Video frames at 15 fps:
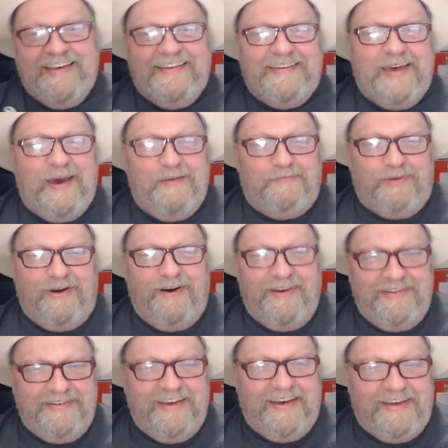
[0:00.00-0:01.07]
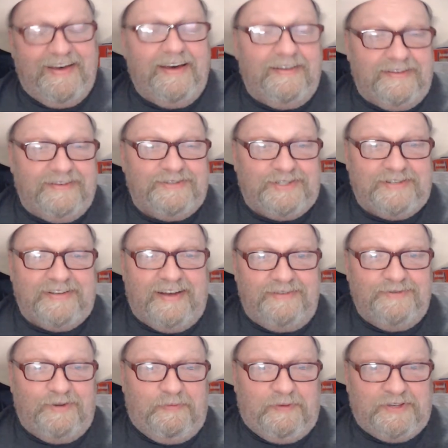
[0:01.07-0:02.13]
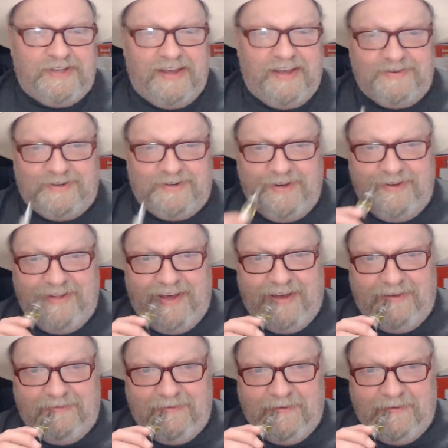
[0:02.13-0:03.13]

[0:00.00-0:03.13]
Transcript: Yeah, Brian. Yeah, that's 100% true. That.